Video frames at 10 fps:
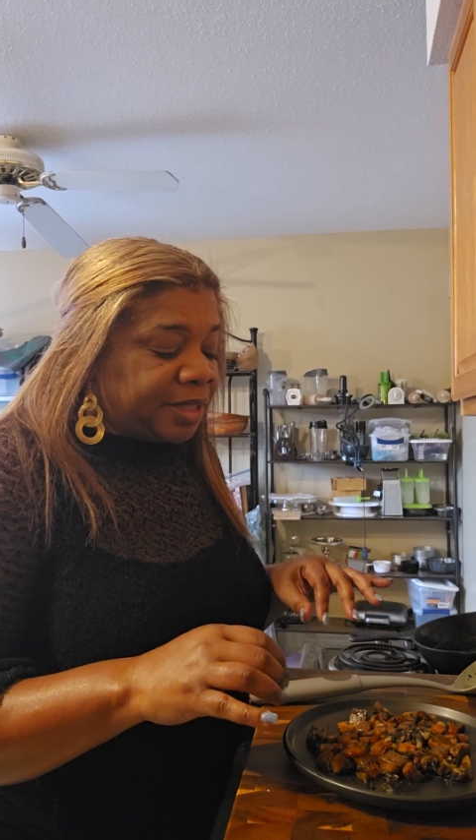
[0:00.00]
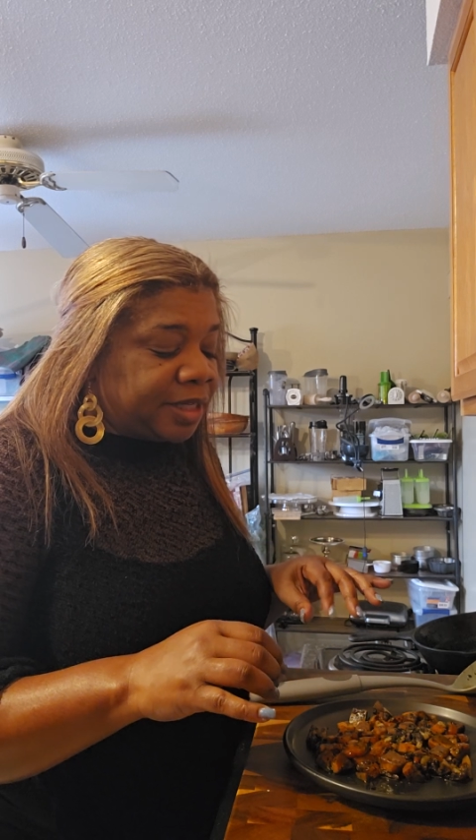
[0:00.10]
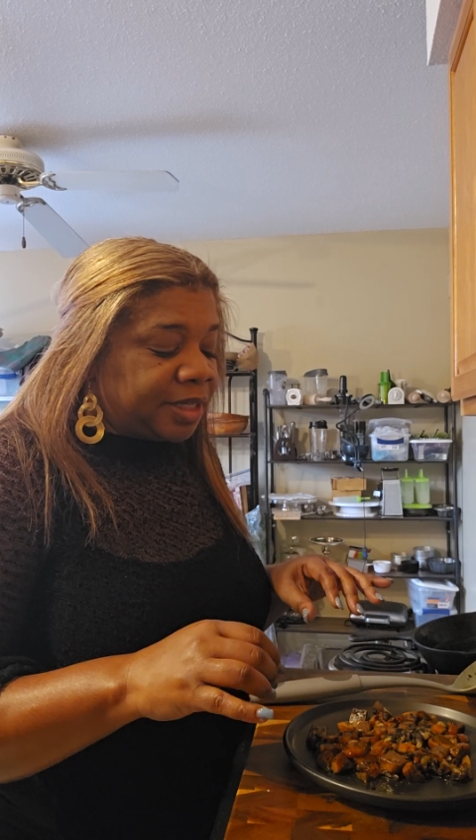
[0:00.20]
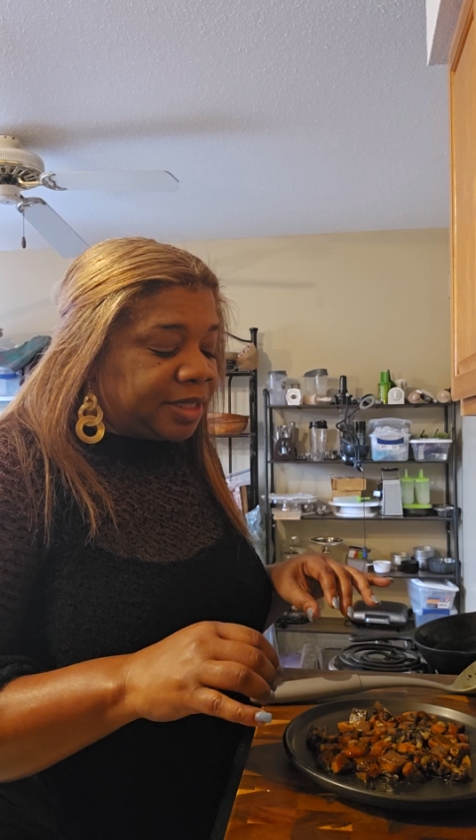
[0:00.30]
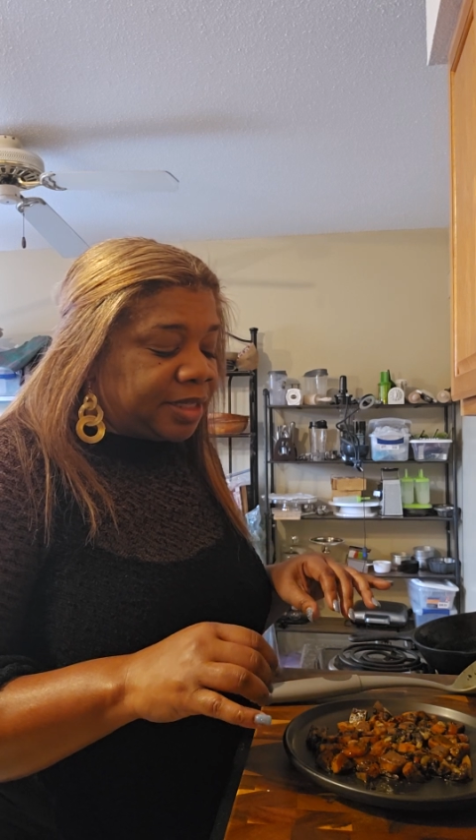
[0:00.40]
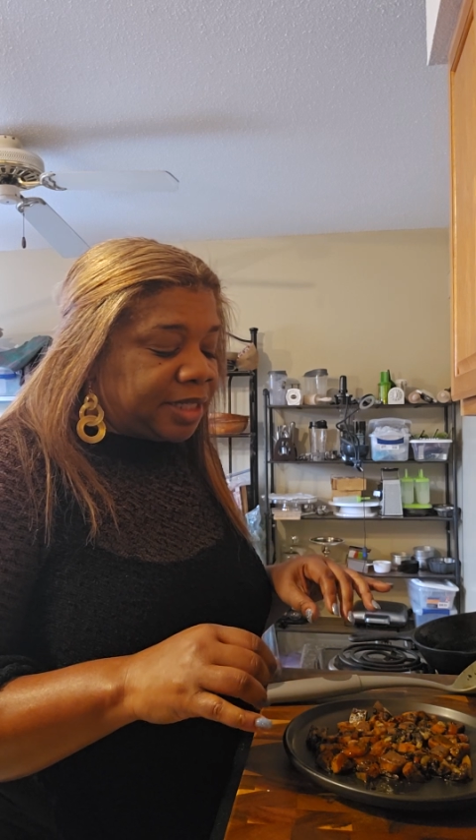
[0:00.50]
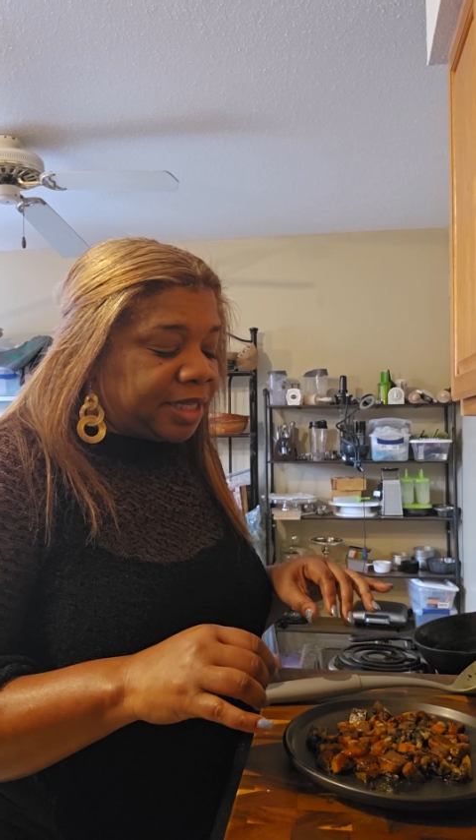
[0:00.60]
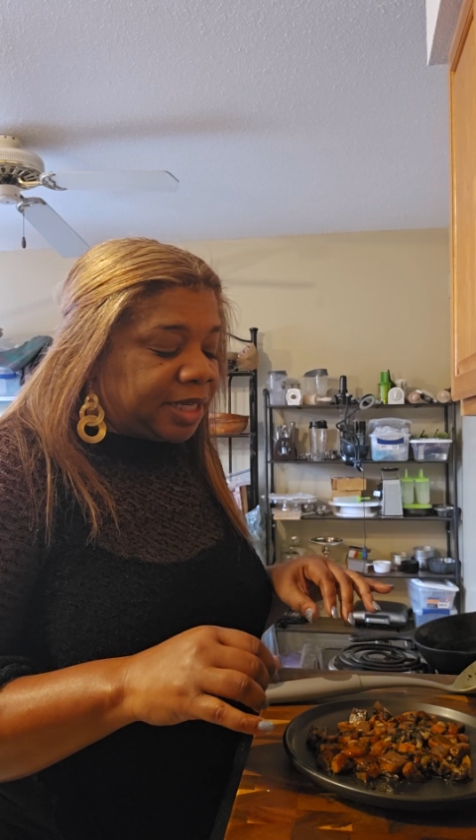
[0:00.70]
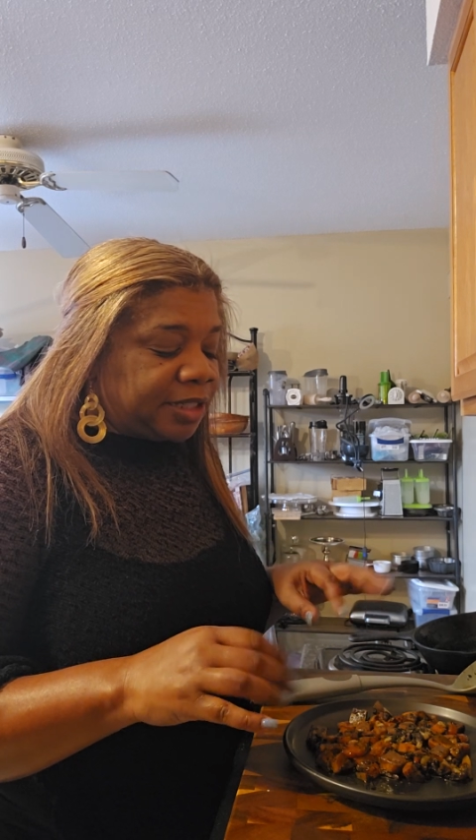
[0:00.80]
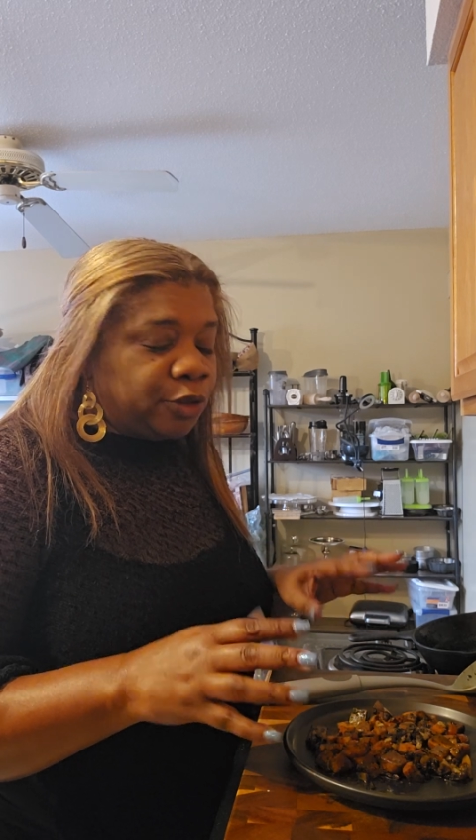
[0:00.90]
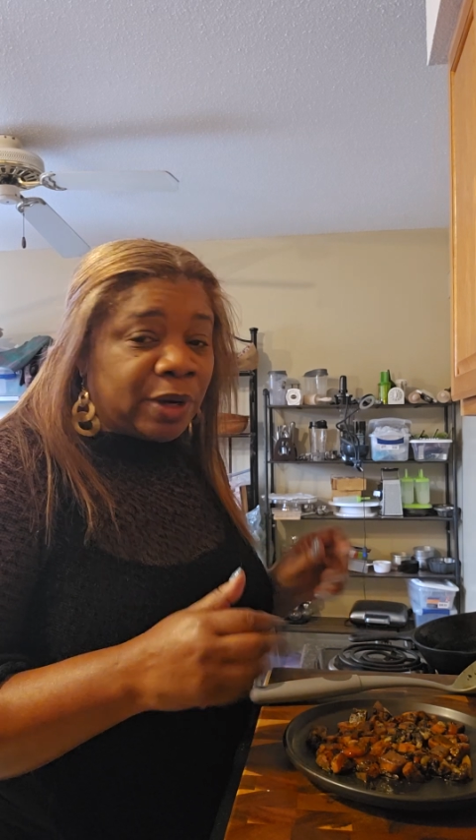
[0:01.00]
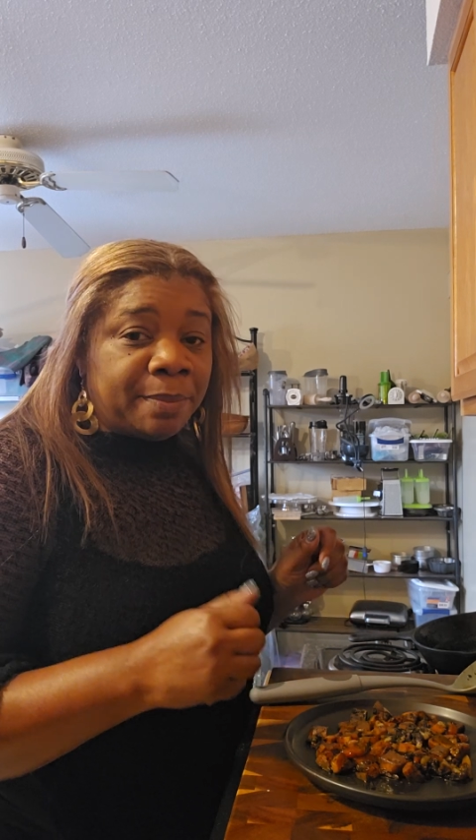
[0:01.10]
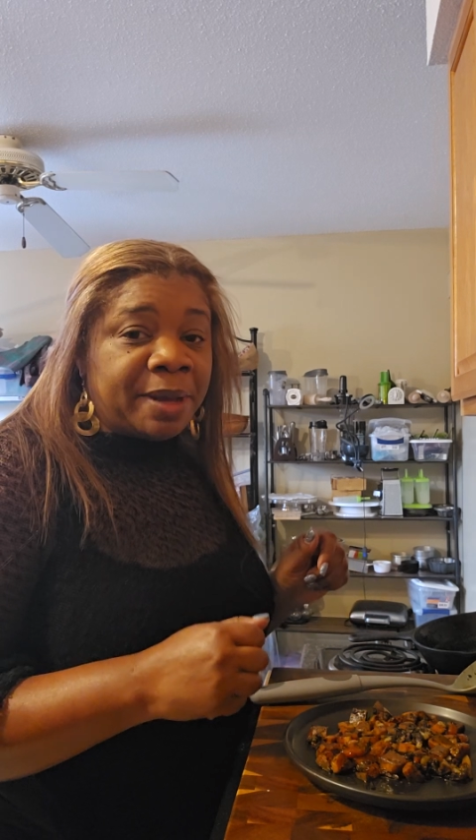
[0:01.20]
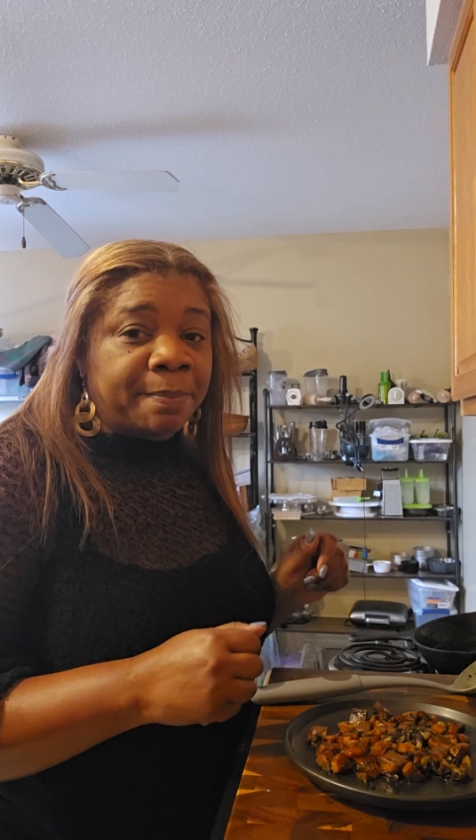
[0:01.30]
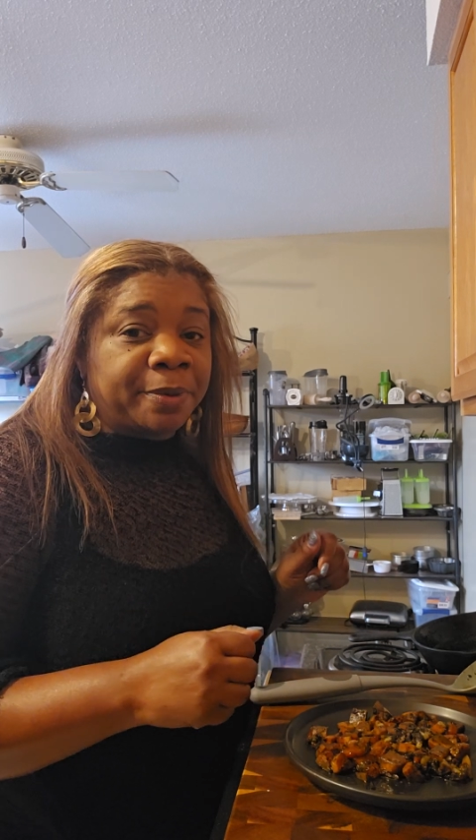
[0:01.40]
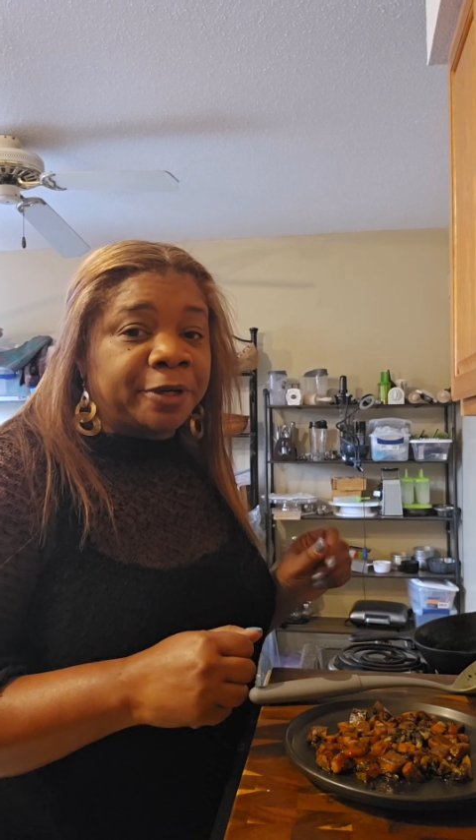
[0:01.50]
the ground